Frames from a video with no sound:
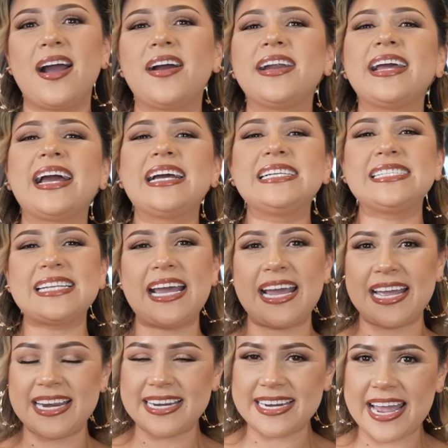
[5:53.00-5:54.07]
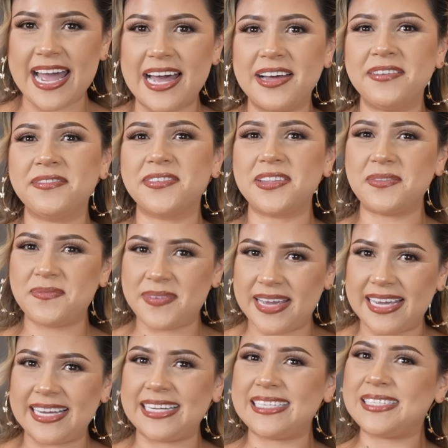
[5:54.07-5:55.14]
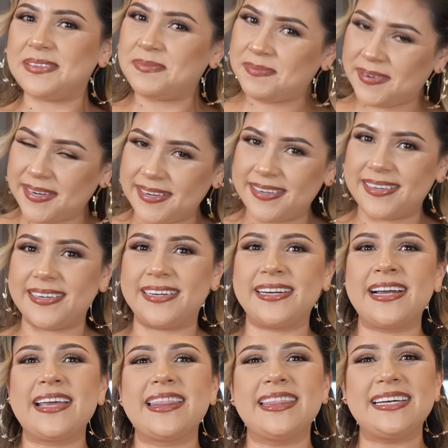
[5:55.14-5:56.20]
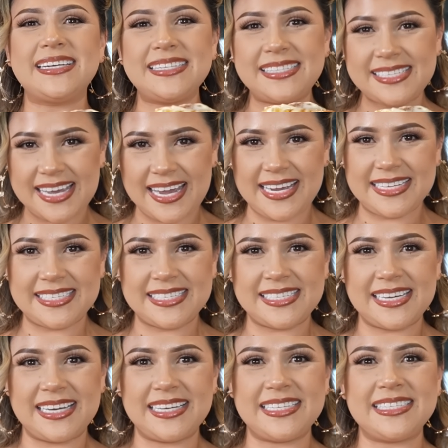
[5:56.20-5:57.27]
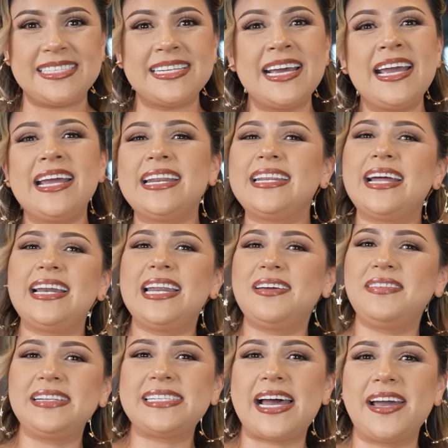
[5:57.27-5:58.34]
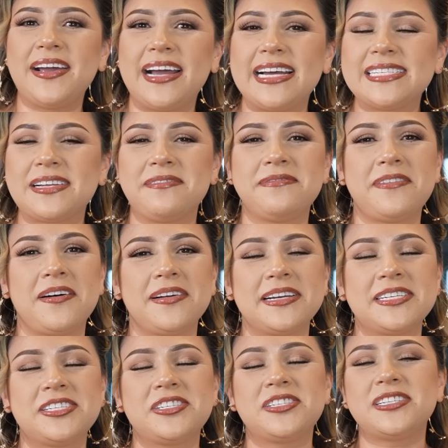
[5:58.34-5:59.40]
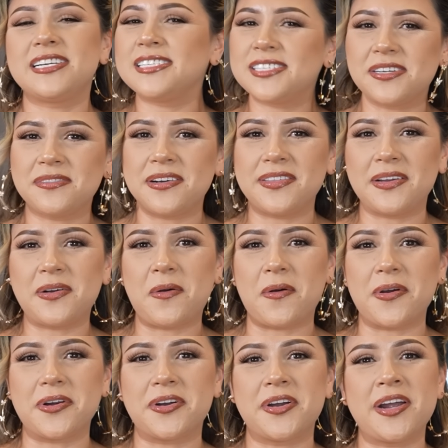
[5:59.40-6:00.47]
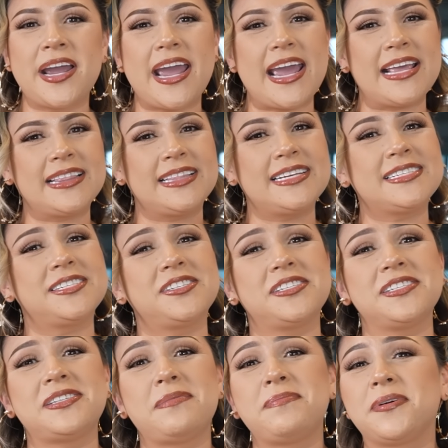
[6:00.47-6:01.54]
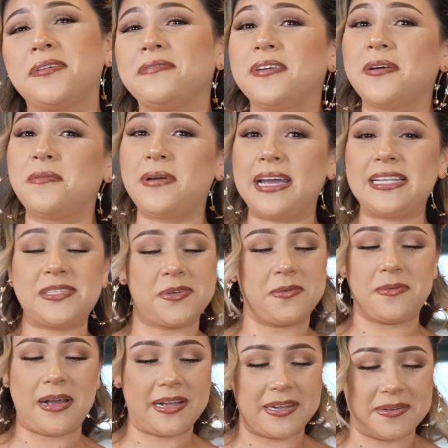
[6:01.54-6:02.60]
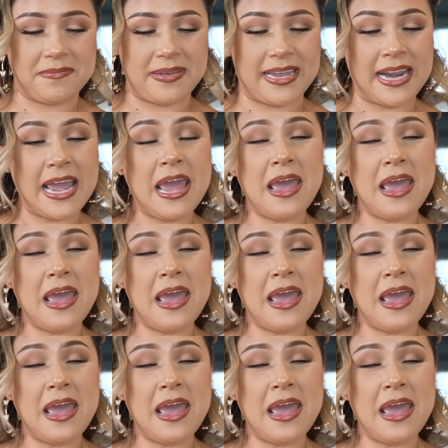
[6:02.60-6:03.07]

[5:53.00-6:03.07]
Alrighty guys, and now for the best part, the taste test. Now let me tell you guys, the fall is just around the corner and this is just the perfect way to welcome it.